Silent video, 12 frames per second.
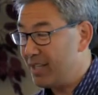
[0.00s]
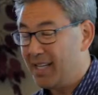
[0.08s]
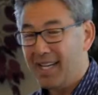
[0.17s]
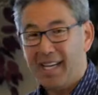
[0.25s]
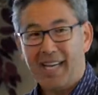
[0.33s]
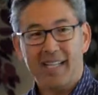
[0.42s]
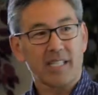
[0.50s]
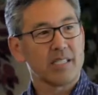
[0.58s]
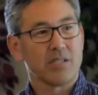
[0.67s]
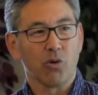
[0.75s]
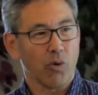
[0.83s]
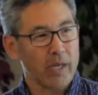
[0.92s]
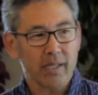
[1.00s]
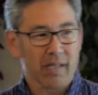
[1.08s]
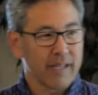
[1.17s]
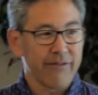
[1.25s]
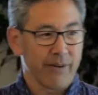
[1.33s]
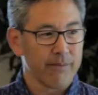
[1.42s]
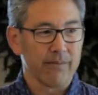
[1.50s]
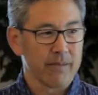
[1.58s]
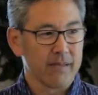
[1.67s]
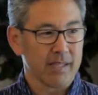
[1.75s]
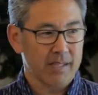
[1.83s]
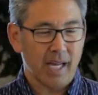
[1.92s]
And that's directly
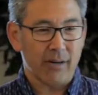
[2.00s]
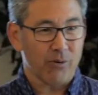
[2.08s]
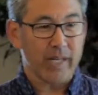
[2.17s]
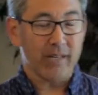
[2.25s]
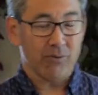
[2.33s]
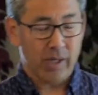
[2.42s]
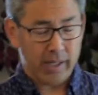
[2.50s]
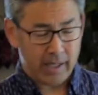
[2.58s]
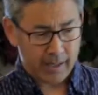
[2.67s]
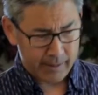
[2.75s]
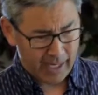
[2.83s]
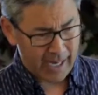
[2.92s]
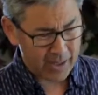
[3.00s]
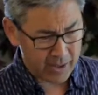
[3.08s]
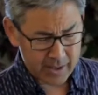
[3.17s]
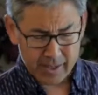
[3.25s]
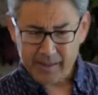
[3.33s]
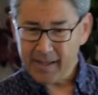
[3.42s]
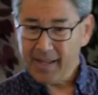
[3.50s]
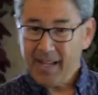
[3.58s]
from this guy, Ray Anderson.